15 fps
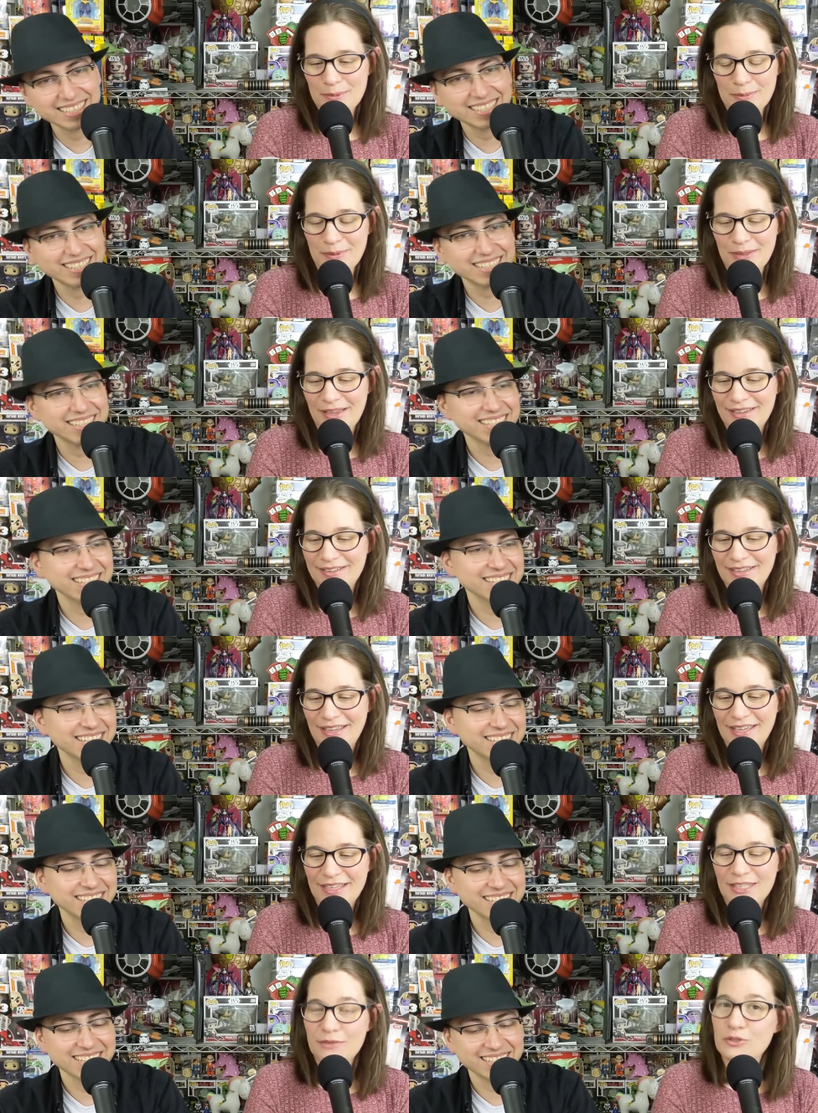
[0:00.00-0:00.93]
Speaker 1: I'm super
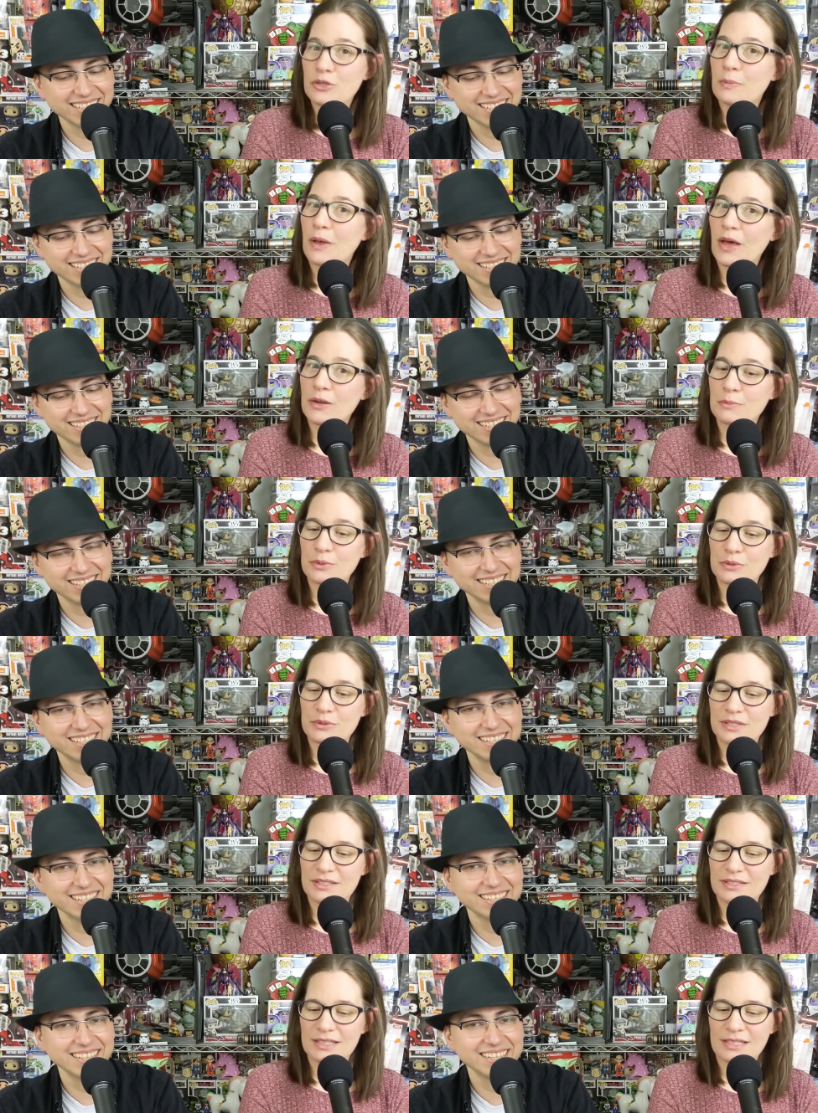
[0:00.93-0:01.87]
blind. Gives your bot a
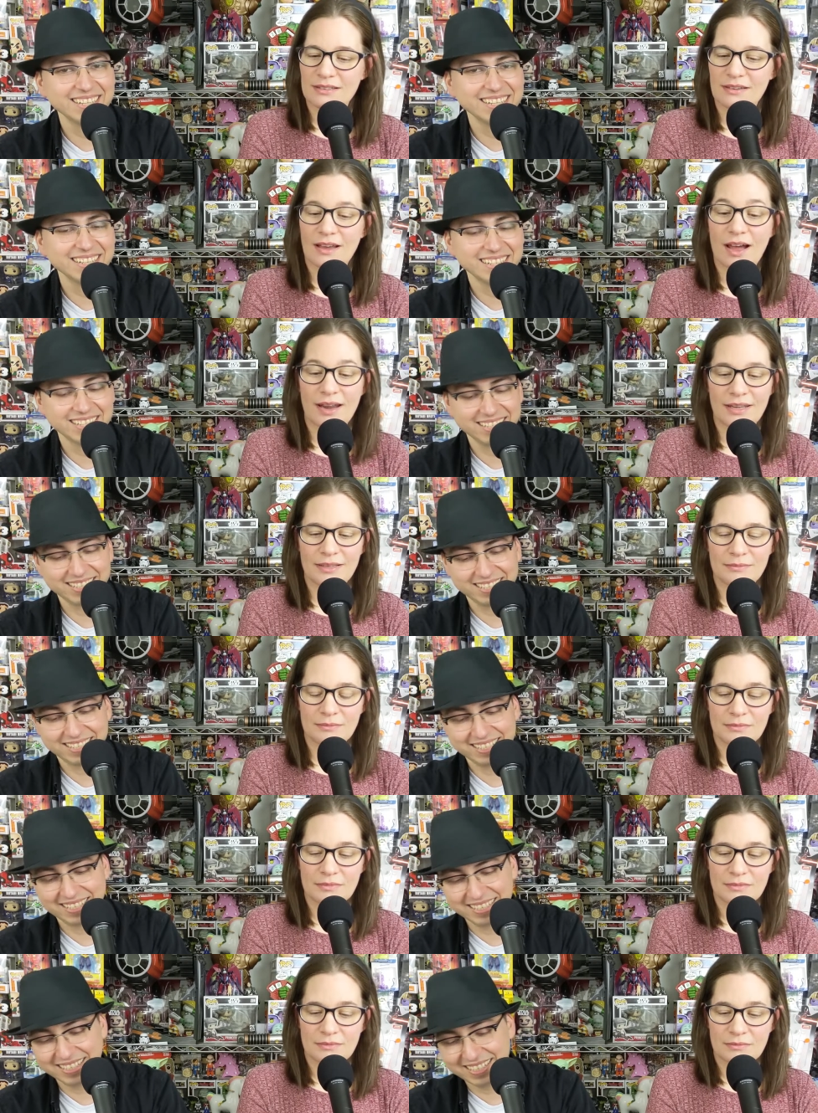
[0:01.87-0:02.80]
boost. Got
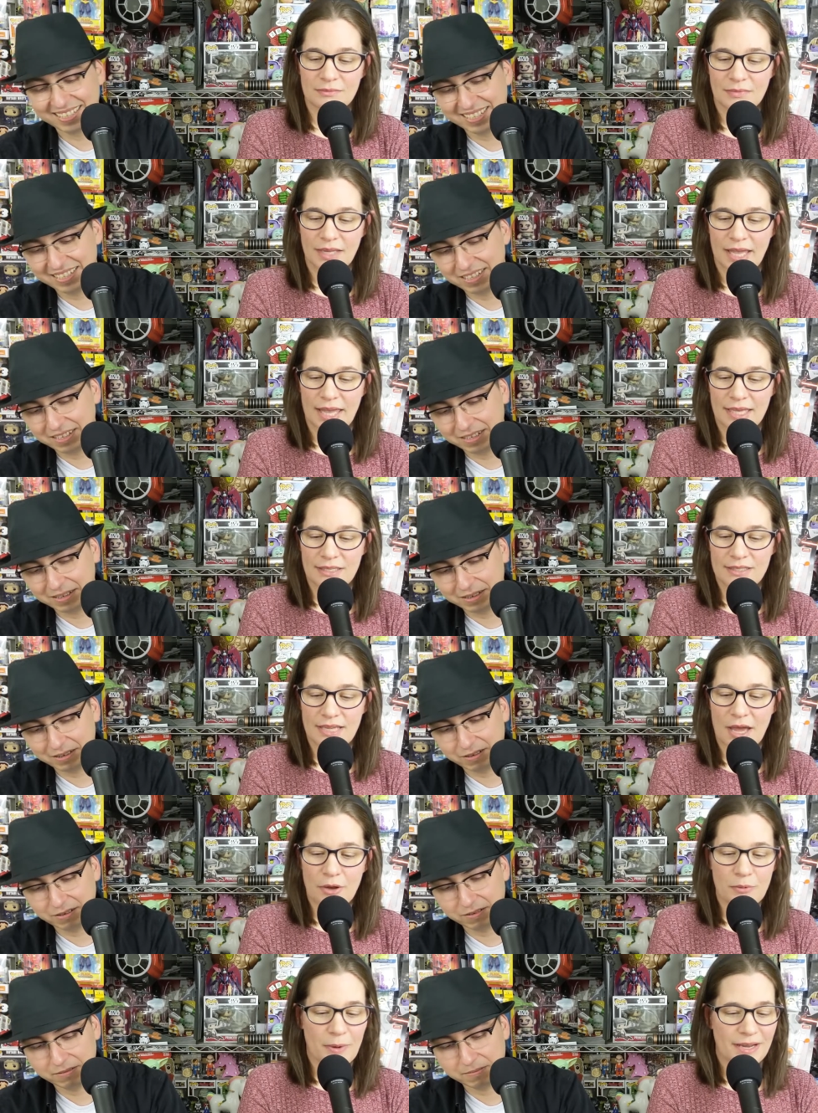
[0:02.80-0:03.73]
it.
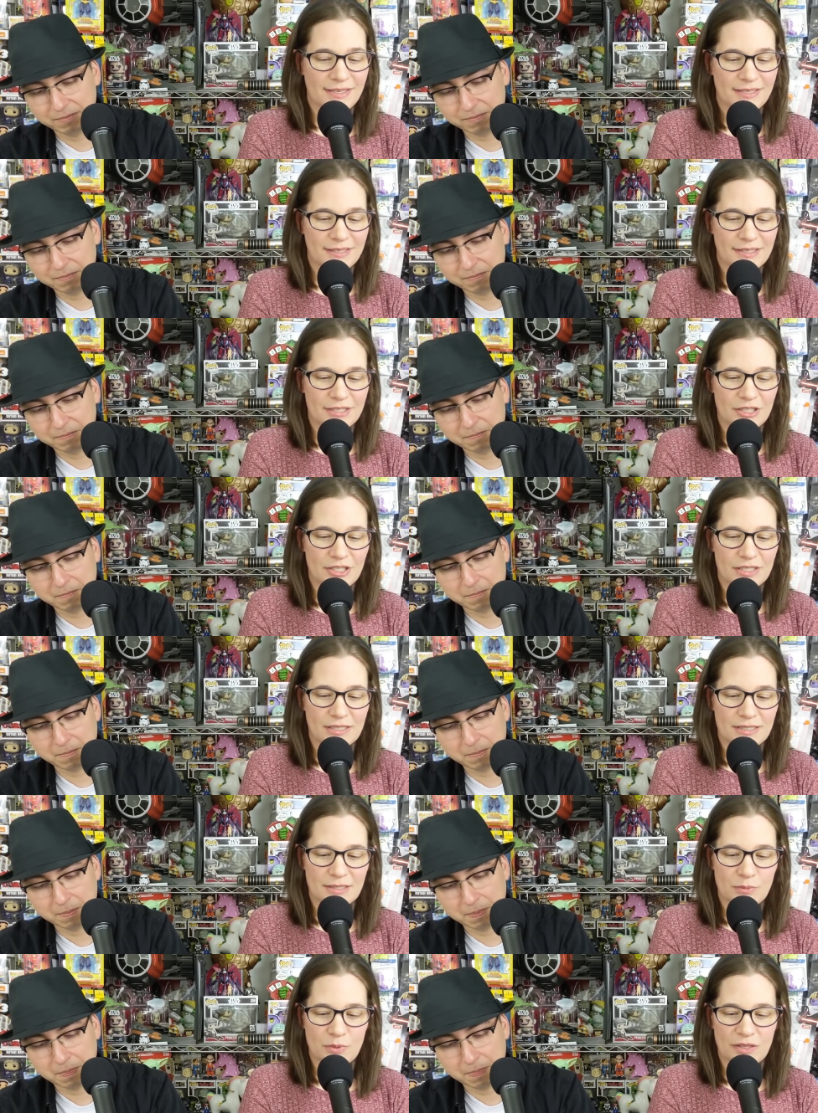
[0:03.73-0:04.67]
Downright
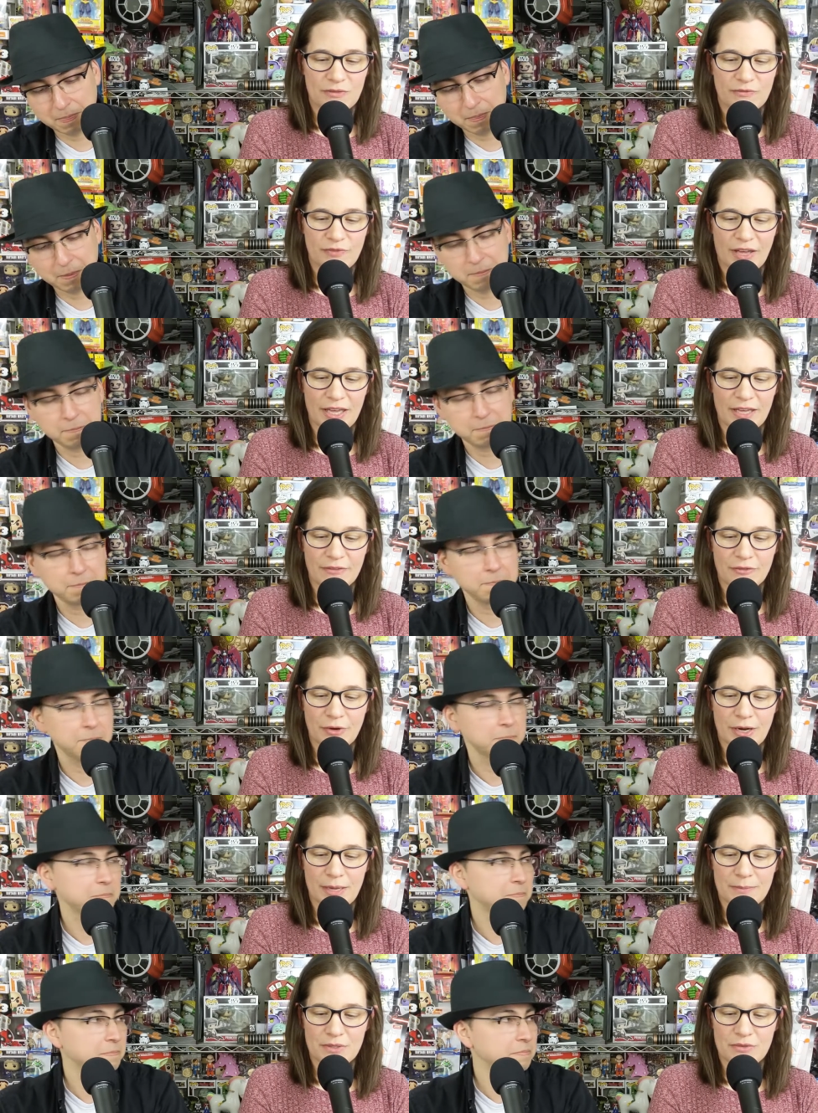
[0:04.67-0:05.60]
delicious with
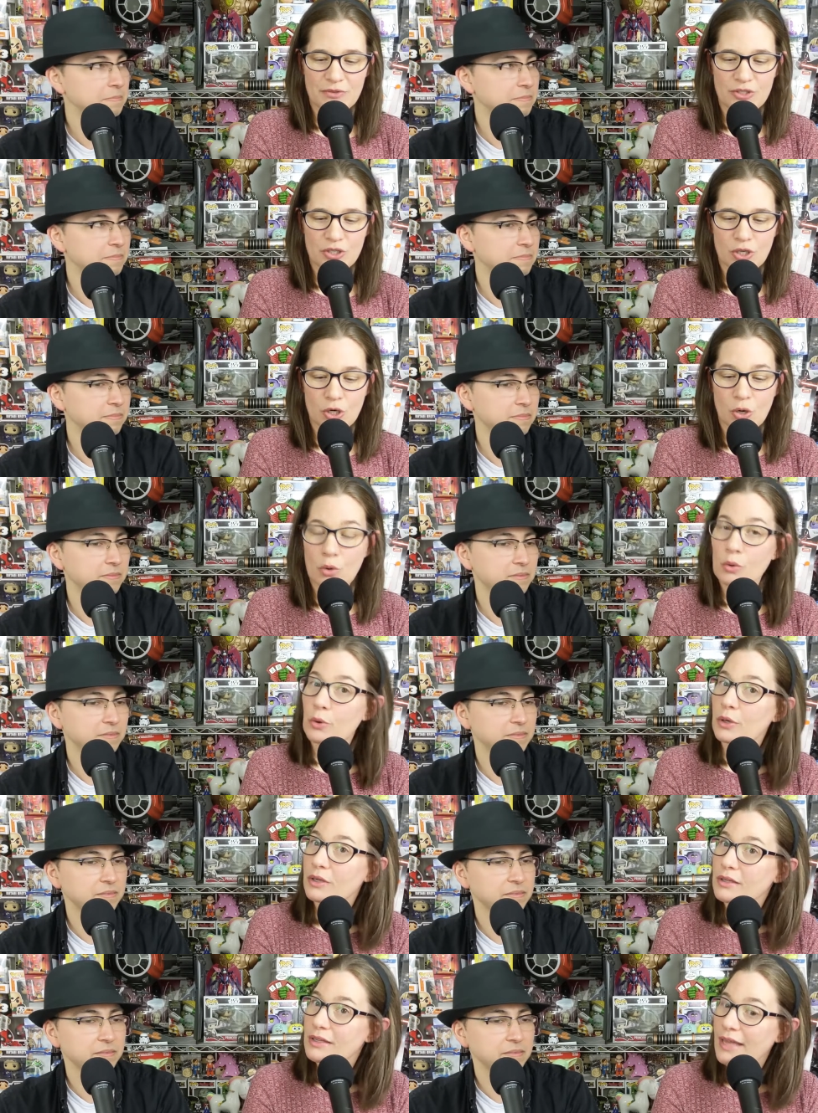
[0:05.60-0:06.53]
five grams of sugar
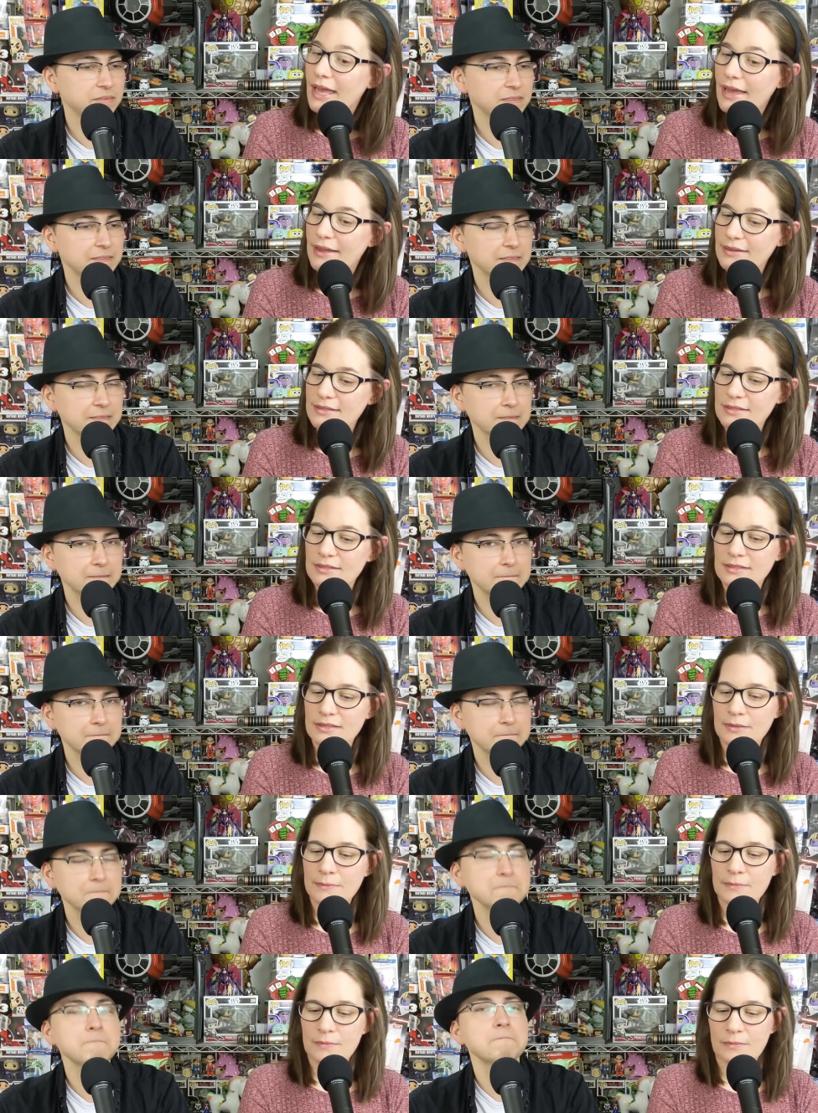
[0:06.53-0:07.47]
or
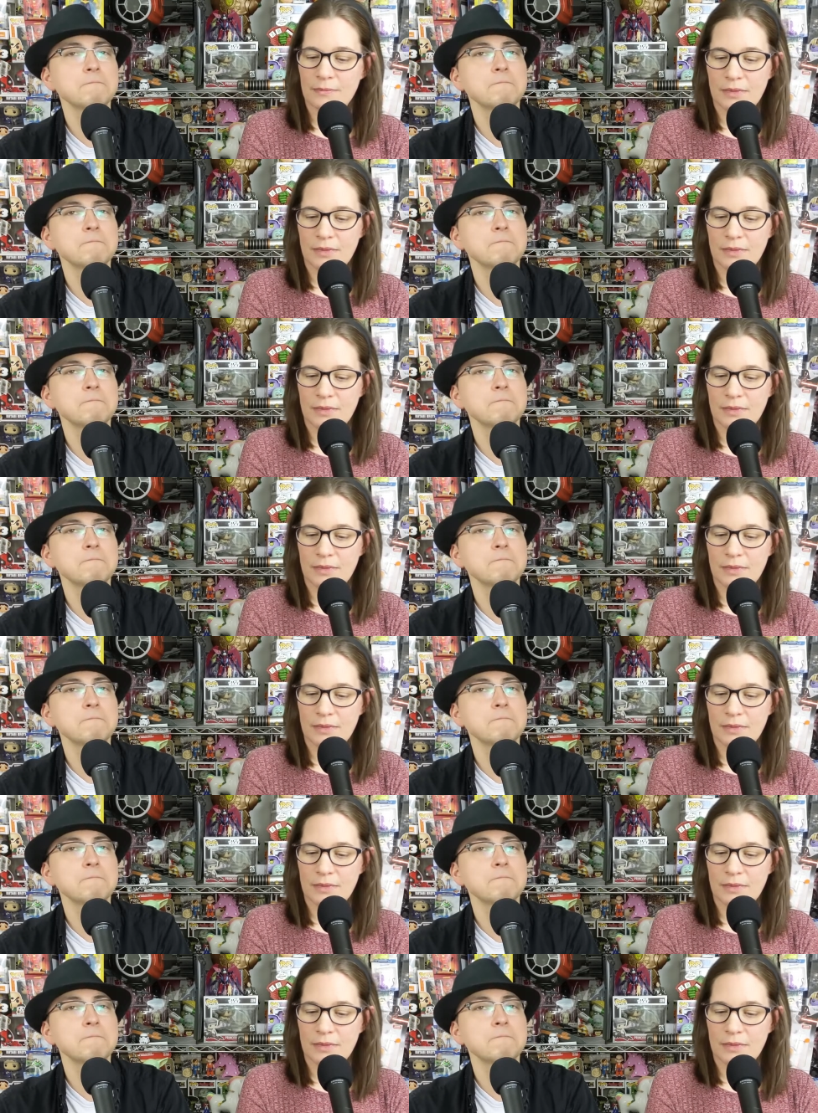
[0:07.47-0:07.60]
less.